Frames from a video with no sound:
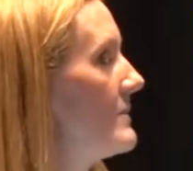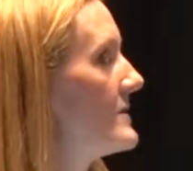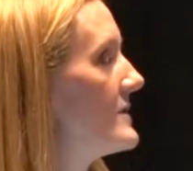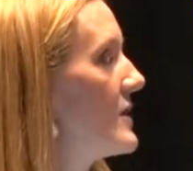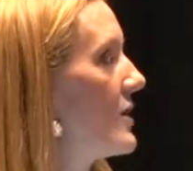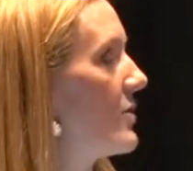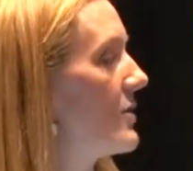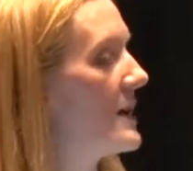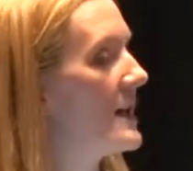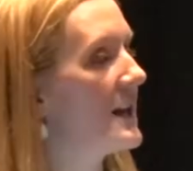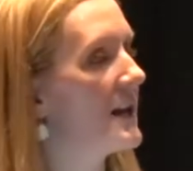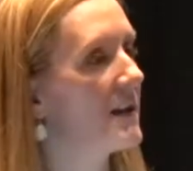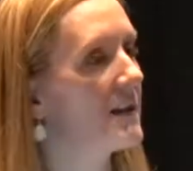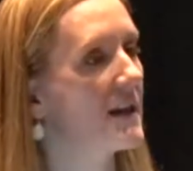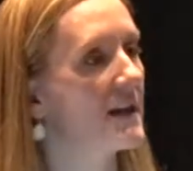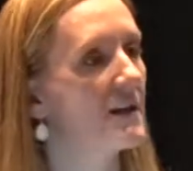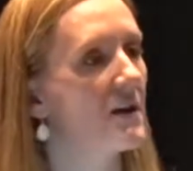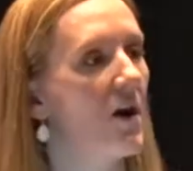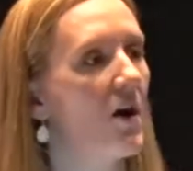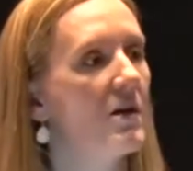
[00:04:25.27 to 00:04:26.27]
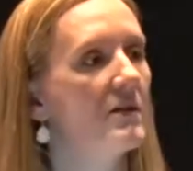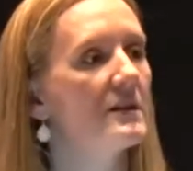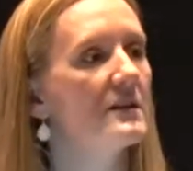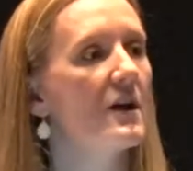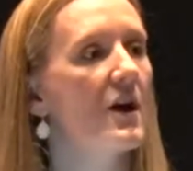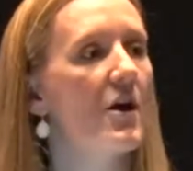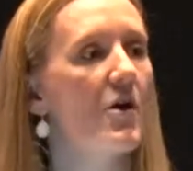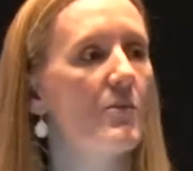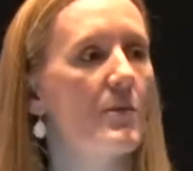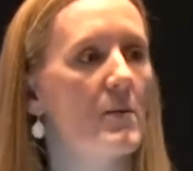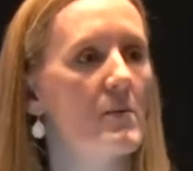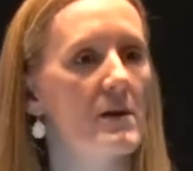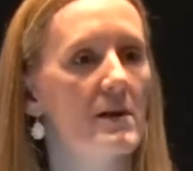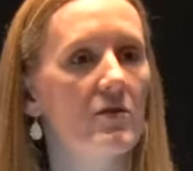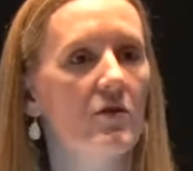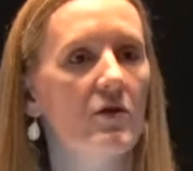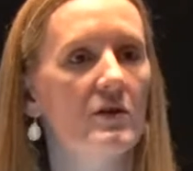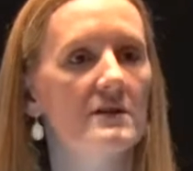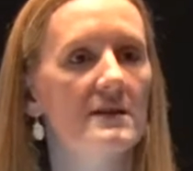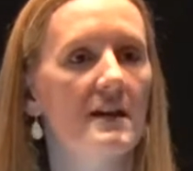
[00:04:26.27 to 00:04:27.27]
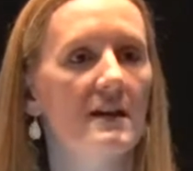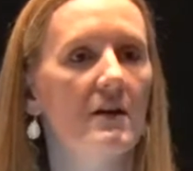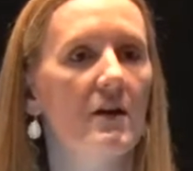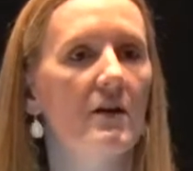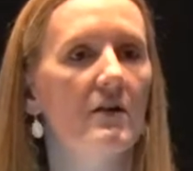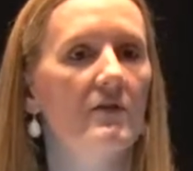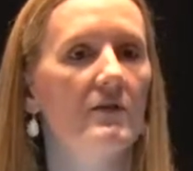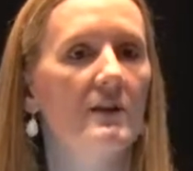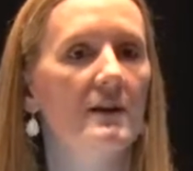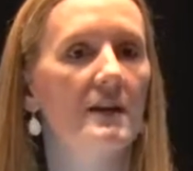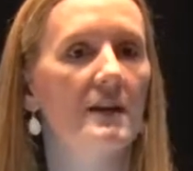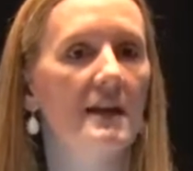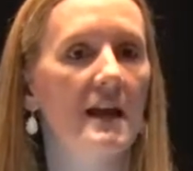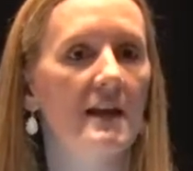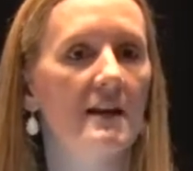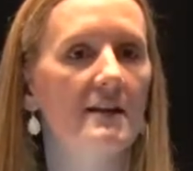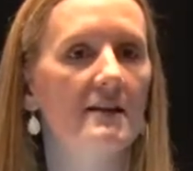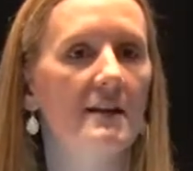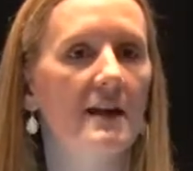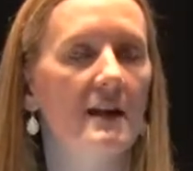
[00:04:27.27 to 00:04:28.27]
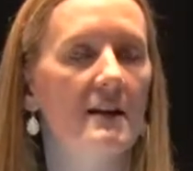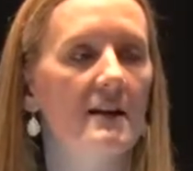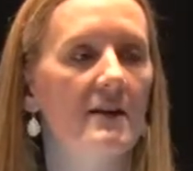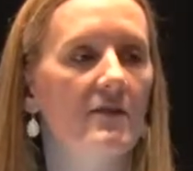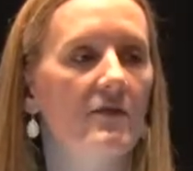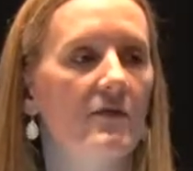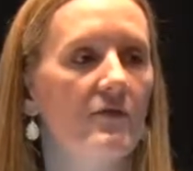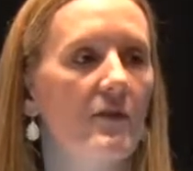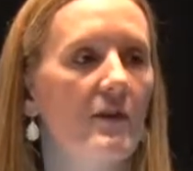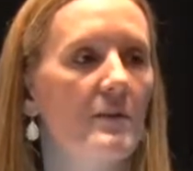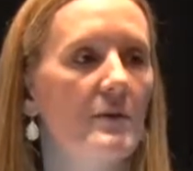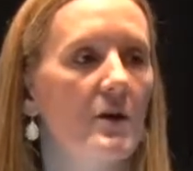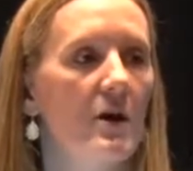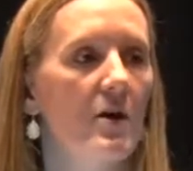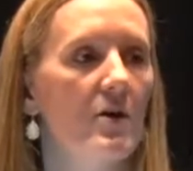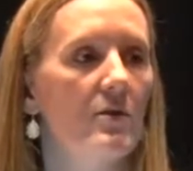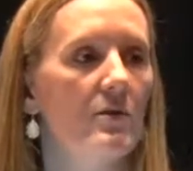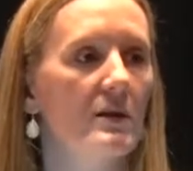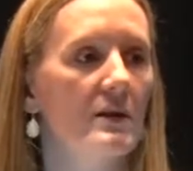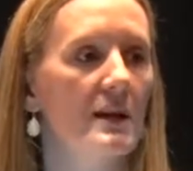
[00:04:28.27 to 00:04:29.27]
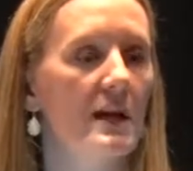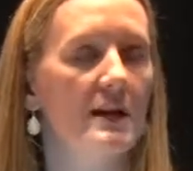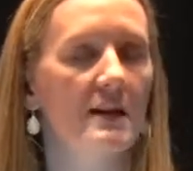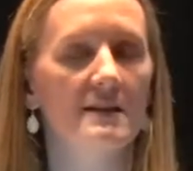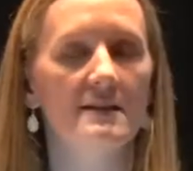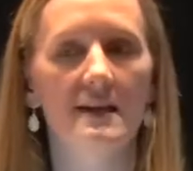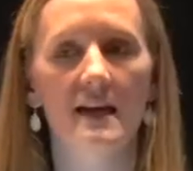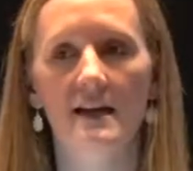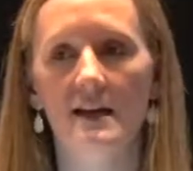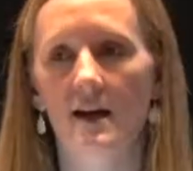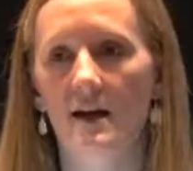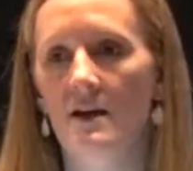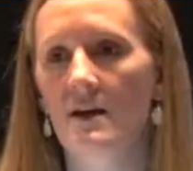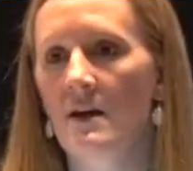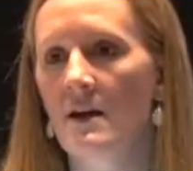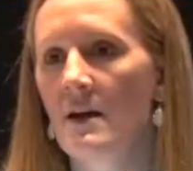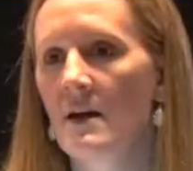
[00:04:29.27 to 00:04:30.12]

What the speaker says: So in all, when we looked at all of the kinetic data, pharmacokinetic data,